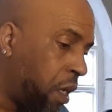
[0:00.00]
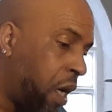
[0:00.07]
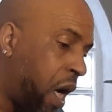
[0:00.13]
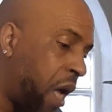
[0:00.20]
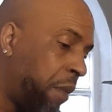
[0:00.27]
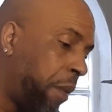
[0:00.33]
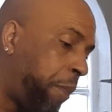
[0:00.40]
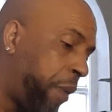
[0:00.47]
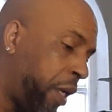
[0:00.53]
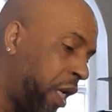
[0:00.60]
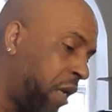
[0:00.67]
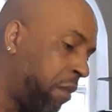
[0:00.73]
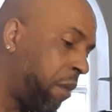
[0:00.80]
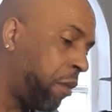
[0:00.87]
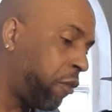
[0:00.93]
And me pick
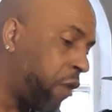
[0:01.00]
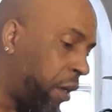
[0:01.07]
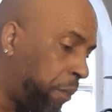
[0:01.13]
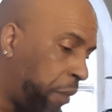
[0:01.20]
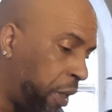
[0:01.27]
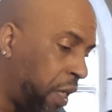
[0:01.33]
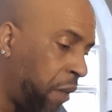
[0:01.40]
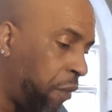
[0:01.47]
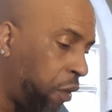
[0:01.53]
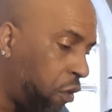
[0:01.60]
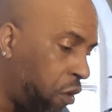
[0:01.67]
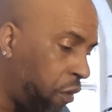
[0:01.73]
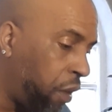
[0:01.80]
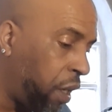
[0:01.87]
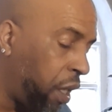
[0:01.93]
them and my grandpick them, we
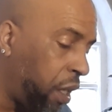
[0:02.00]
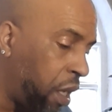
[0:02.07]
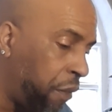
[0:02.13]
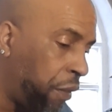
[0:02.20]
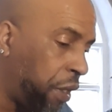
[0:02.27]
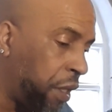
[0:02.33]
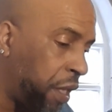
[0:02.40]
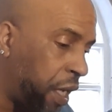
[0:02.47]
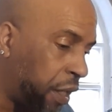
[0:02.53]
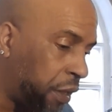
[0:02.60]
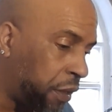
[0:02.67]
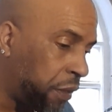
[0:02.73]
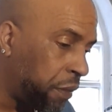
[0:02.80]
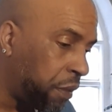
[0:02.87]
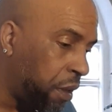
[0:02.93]
can't inherit that.